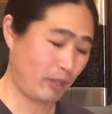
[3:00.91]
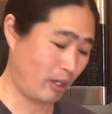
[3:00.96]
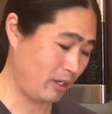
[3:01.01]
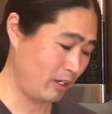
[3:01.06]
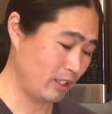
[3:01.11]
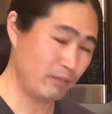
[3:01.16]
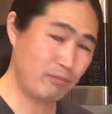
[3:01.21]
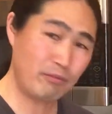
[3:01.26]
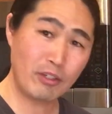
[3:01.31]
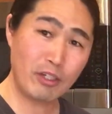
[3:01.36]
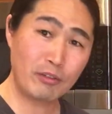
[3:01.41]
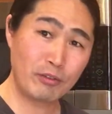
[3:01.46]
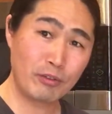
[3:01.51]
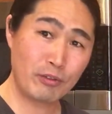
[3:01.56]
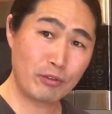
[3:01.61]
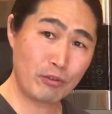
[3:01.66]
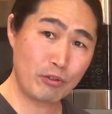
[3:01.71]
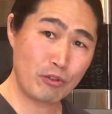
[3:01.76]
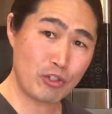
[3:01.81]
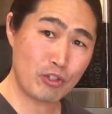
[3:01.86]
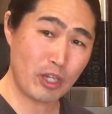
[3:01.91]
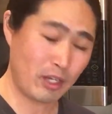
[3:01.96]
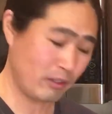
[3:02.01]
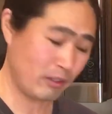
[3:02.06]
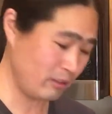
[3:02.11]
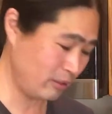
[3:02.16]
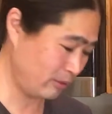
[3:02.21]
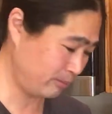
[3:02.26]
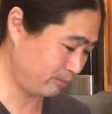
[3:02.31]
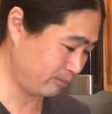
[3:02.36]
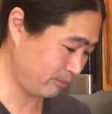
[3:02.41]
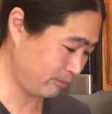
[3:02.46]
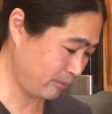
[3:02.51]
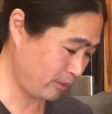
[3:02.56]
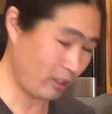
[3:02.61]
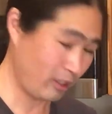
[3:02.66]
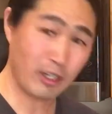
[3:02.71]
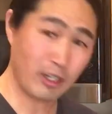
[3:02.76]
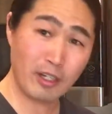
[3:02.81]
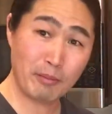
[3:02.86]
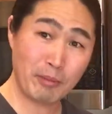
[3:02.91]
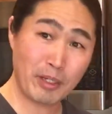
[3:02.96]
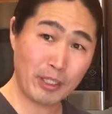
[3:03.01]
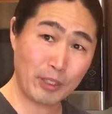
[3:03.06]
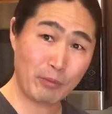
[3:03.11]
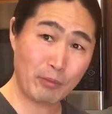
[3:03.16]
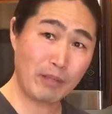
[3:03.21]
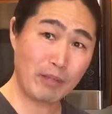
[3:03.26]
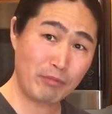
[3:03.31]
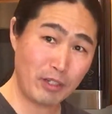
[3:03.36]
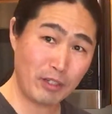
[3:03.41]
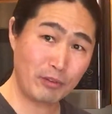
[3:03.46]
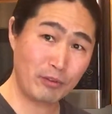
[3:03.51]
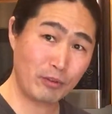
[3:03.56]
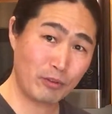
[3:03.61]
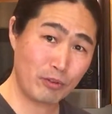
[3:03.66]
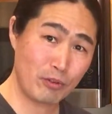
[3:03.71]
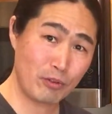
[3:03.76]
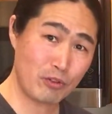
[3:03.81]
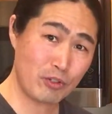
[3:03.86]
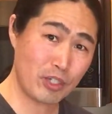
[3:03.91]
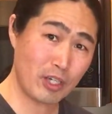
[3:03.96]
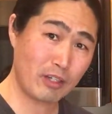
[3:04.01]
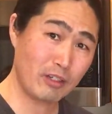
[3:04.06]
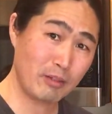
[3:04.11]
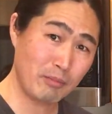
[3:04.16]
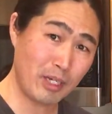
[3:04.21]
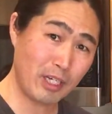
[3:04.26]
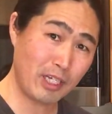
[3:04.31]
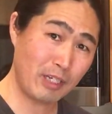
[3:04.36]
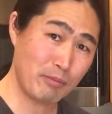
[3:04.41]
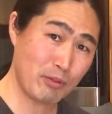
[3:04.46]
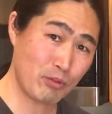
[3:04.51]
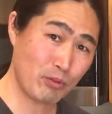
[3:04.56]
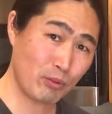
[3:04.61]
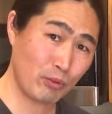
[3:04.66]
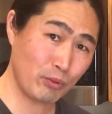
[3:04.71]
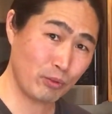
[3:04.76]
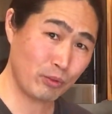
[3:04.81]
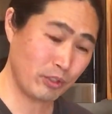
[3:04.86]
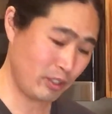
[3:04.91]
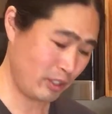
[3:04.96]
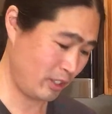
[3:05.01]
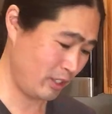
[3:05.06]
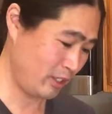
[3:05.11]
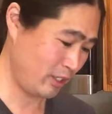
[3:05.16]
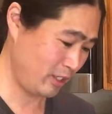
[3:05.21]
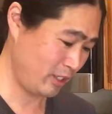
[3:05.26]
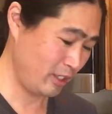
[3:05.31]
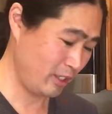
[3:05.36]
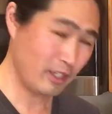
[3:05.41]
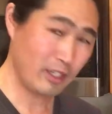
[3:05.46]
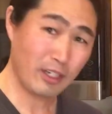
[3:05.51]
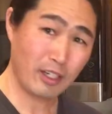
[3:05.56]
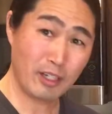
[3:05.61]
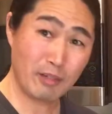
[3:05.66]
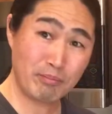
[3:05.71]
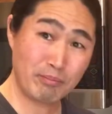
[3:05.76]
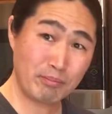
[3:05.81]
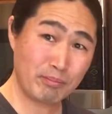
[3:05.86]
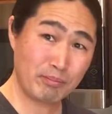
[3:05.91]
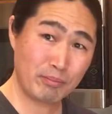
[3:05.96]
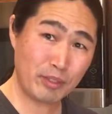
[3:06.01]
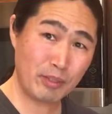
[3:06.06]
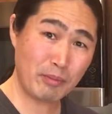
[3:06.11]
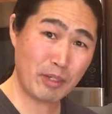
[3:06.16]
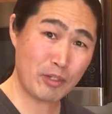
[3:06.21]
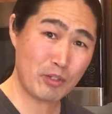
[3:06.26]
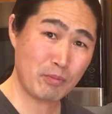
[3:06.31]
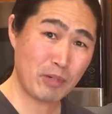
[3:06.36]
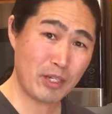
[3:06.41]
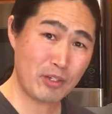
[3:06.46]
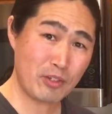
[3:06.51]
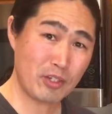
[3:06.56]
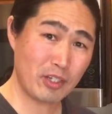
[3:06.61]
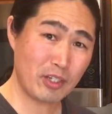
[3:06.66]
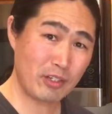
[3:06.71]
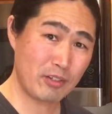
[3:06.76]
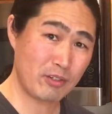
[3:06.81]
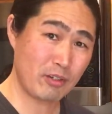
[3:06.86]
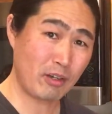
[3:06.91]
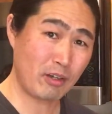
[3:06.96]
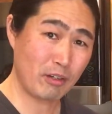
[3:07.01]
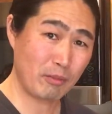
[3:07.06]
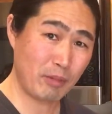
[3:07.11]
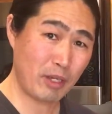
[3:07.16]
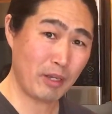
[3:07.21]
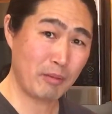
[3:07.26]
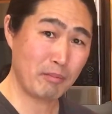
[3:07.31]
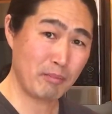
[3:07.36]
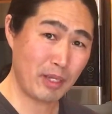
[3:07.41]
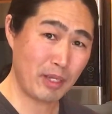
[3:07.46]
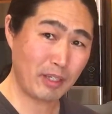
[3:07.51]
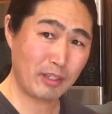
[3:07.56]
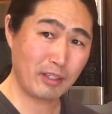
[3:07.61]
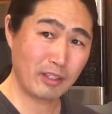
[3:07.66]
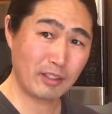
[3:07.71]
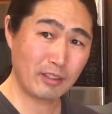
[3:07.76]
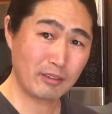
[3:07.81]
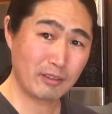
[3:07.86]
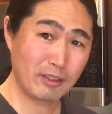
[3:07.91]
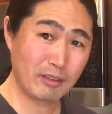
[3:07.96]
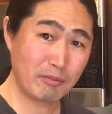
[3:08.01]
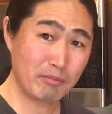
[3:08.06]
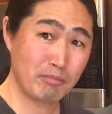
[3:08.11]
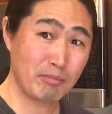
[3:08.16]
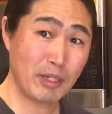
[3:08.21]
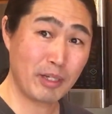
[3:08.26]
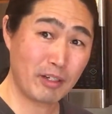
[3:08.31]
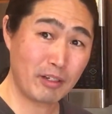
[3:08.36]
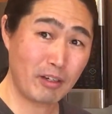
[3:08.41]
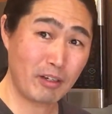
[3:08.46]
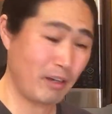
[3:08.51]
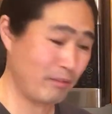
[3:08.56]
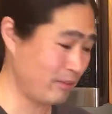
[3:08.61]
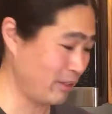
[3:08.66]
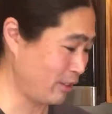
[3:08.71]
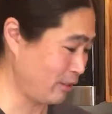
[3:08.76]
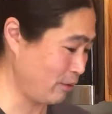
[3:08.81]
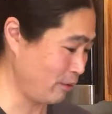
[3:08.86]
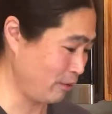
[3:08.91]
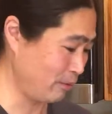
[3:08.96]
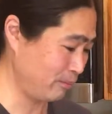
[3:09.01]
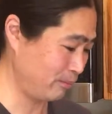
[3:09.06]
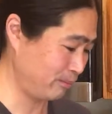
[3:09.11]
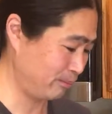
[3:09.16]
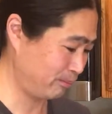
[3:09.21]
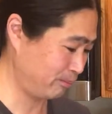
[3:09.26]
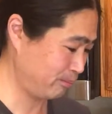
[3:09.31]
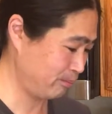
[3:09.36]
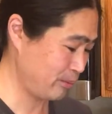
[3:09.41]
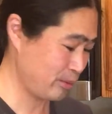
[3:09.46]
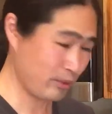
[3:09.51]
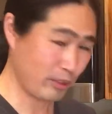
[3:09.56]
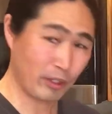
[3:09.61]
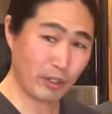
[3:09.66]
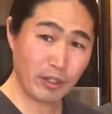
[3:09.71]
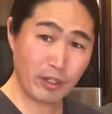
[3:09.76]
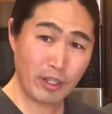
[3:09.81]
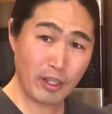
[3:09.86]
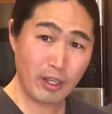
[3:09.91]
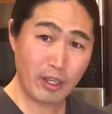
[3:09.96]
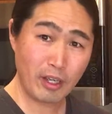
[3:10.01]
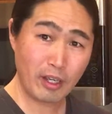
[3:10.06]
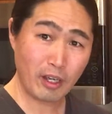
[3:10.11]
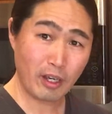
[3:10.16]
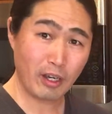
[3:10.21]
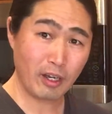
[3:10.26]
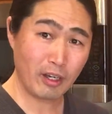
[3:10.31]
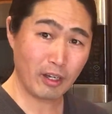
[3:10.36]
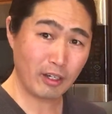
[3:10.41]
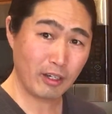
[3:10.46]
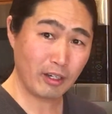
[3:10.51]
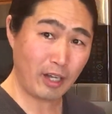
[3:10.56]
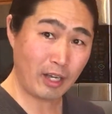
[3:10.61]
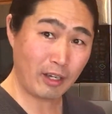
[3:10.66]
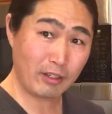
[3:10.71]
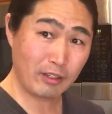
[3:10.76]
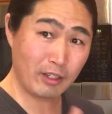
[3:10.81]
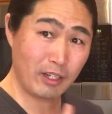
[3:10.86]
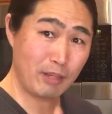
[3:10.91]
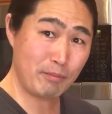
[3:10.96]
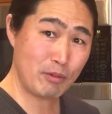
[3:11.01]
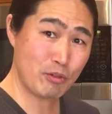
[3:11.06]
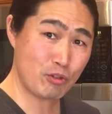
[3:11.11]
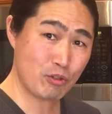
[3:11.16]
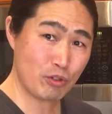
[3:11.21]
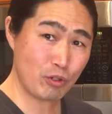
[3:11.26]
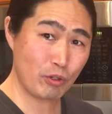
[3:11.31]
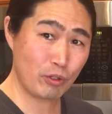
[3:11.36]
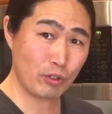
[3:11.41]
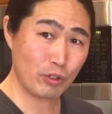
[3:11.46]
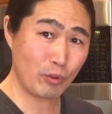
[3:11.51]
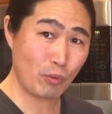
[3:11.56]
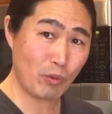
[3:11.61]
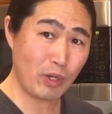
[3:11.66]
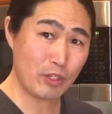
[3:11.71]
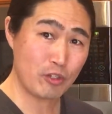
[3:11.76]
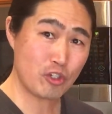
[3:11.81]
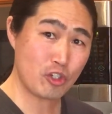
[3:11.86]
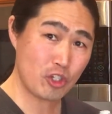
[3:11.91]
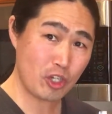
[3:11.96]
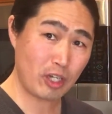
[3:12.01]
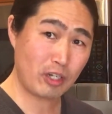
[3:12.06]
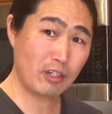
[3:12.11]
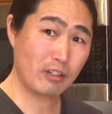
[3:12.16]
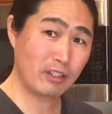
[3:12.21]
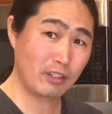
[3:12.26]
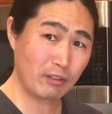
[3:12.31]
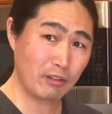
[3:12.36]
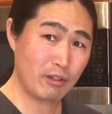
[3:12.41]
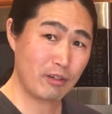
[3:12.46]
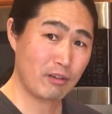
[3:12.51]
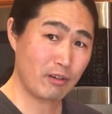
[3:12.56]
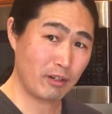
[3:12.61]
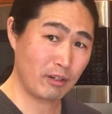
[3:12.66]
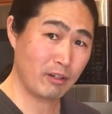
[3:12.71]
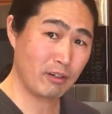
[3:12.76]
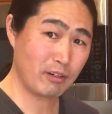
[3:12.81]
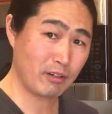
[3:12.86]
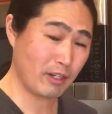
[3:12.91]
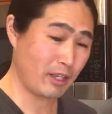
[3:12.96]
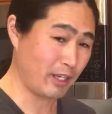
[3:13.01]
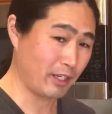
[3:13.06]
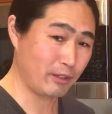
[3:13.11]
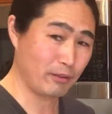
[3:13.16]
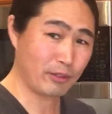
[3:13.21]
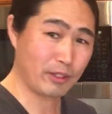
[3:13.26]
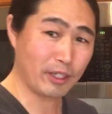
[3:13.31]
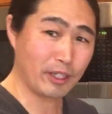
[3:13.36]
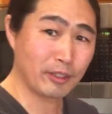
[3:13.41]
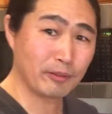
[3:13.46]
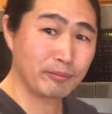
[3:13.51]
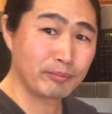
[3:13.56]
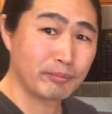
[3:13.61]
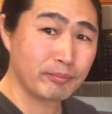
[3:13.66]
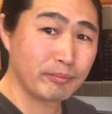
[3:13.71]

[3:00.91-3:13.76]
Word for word: If you're new to the channel, by the way, if you're new to the channel, my name is Hoon. Pretty much my channel is all about making better coffee at home. So let me show you what channeling look like, okay?